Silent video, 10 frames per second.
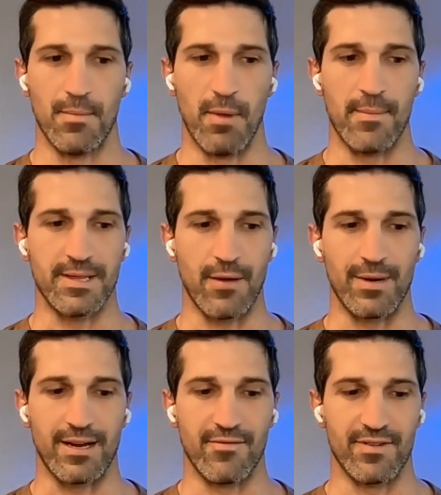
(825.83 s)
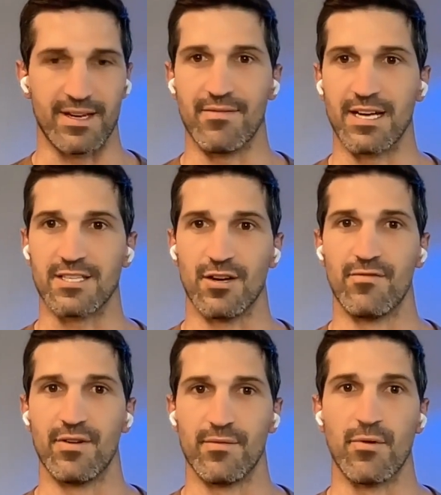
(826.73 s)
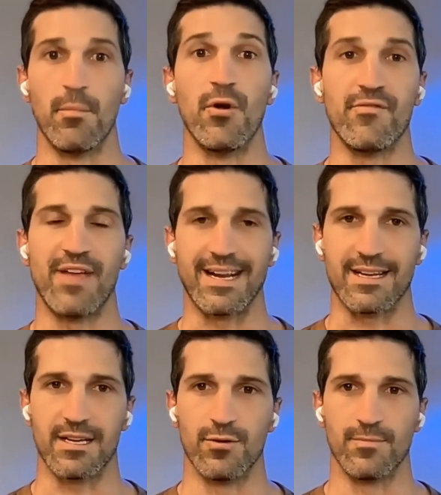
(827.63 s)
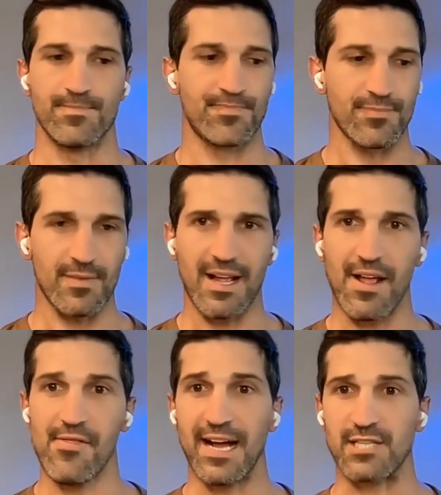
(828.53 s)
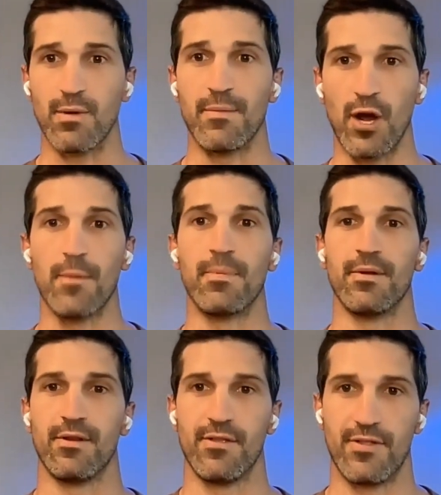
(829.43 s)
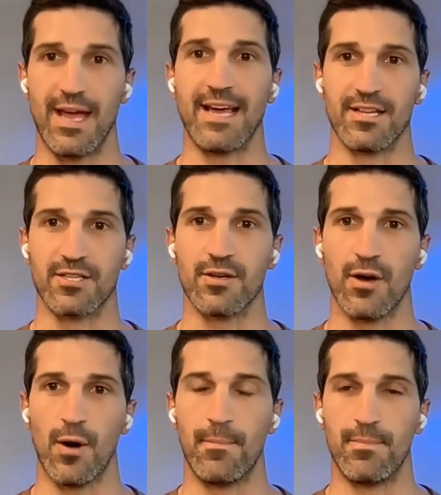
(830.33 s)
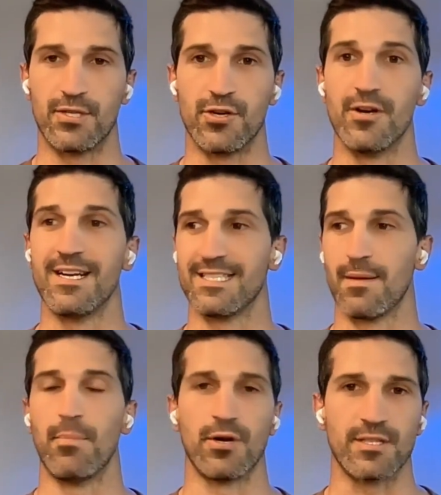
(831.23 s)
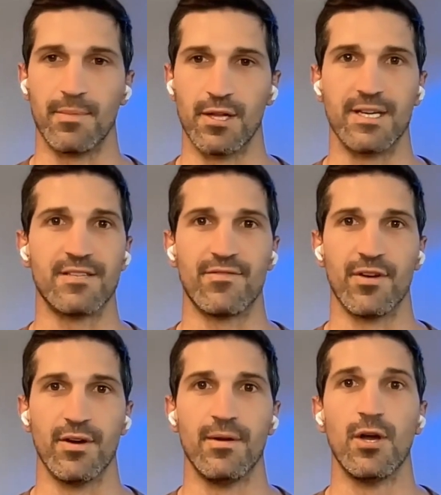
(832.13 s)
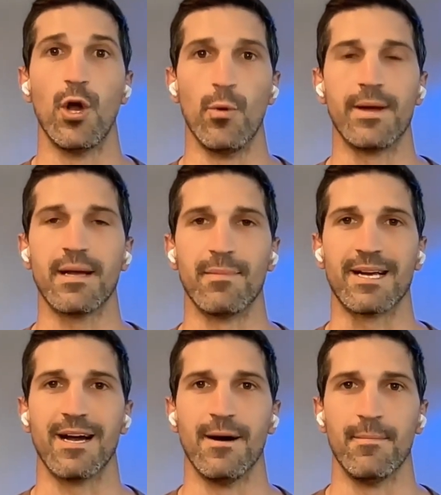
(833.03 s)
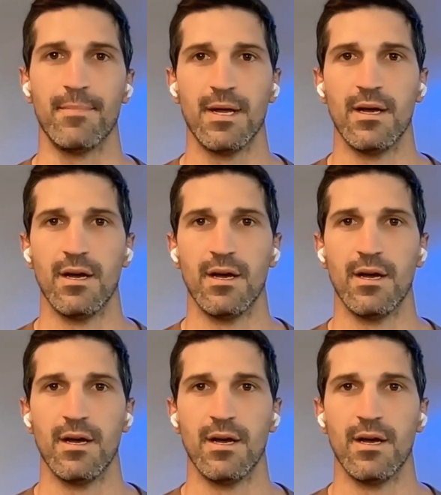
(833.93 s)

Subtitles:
the moment that we can forgive ourselves and remove that guilt, that's when we open the endless opportunities and possibilities for who we can become.